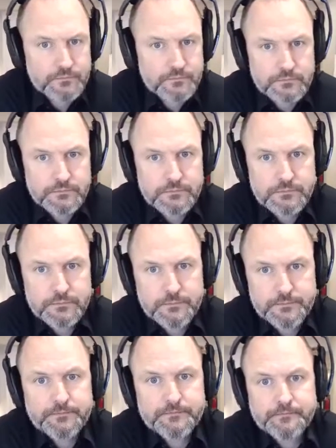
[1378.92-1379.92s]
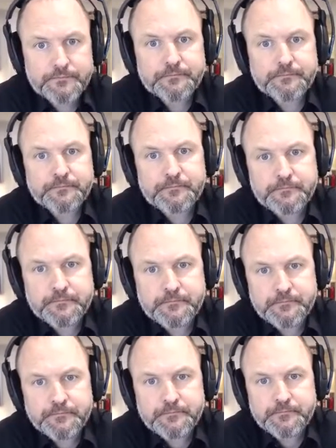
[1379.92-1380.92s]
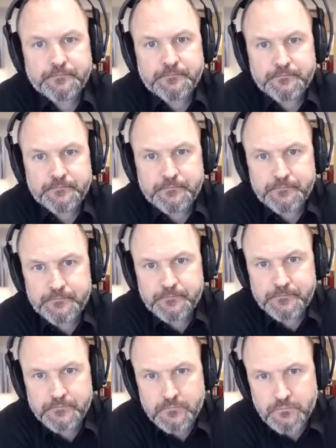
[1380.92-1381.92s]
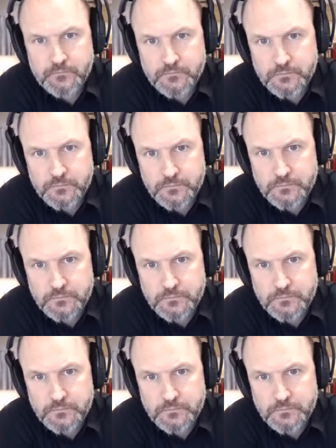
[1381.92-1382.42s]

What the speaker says: No words are spoken by the person on screen.